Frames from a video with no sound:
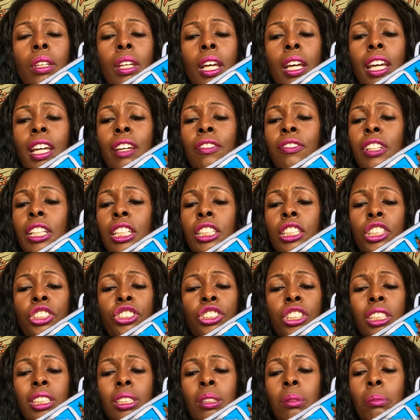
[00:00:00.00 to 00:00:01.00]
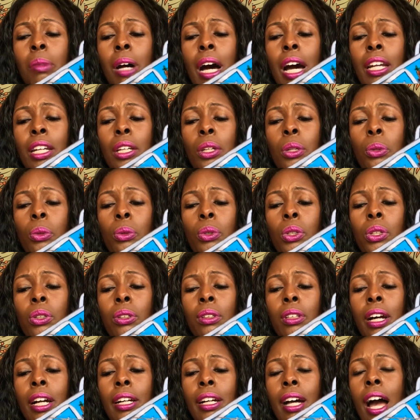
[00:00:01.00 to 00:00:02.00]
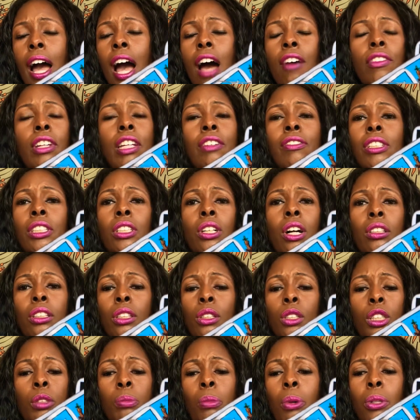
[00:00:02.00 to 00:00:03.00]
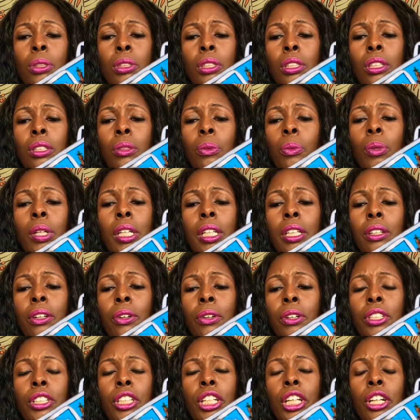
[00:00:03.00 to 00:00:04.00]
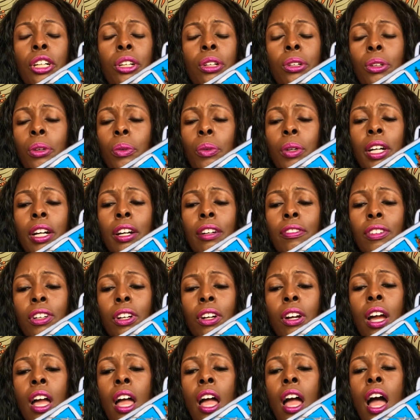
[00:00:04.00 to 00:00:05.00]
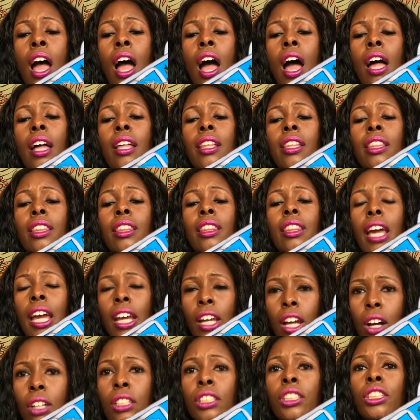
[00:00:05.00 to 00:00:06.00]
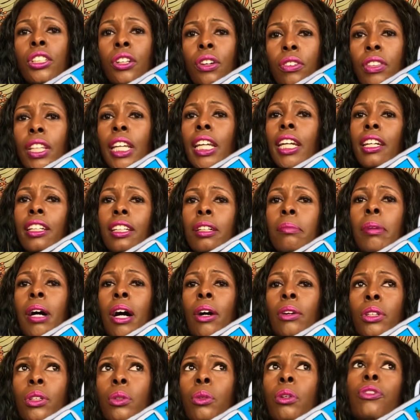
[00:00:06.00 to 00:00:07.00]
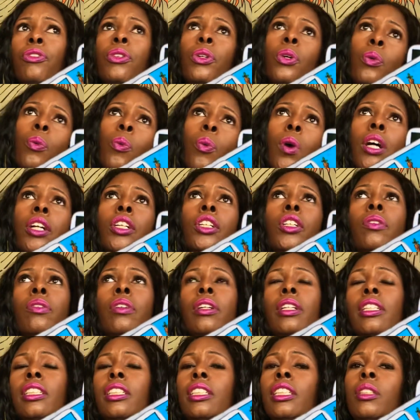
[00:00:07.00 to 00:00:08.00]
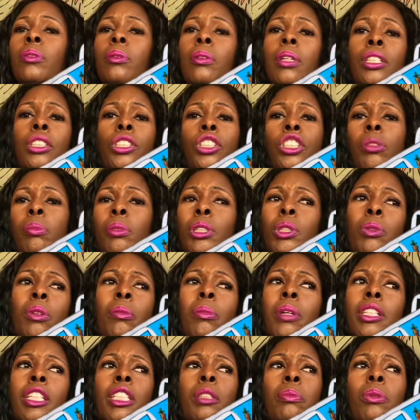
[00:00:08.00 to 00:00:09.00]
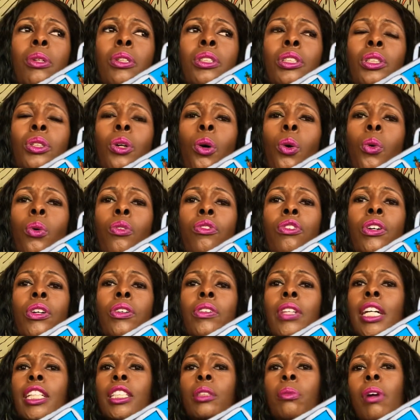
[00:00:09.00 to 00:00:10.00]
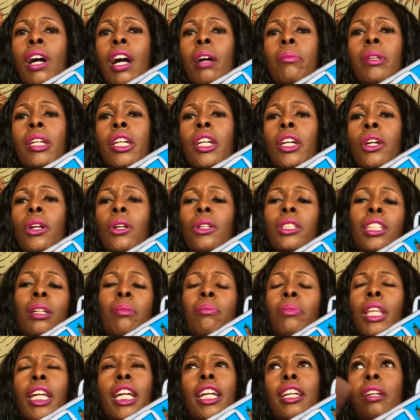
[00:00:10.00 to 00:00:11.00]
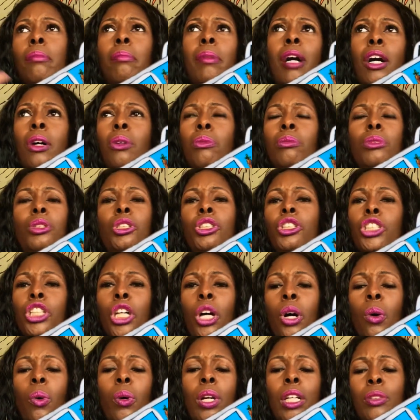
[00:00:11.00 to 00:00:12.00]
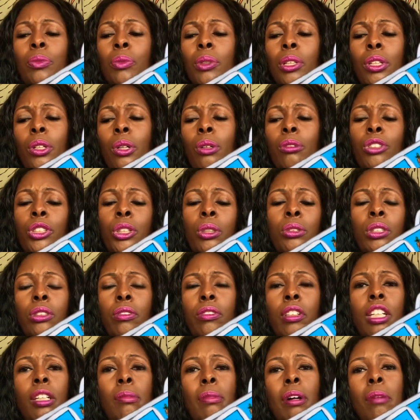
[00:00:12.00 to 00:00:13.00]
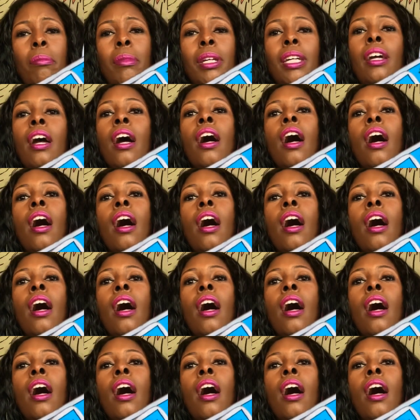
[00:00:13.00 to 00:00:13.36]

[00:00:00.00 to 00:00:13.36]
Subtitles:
If this is just somebody who you're like, I haven't even talked to this person in a week or a year or whatever, they are still thinking about you. If you're wondering, is this relationship between me and this person over? That's why I'm here, because I'm thinking about Joe, and I just want to know if Joe's still thinking about me.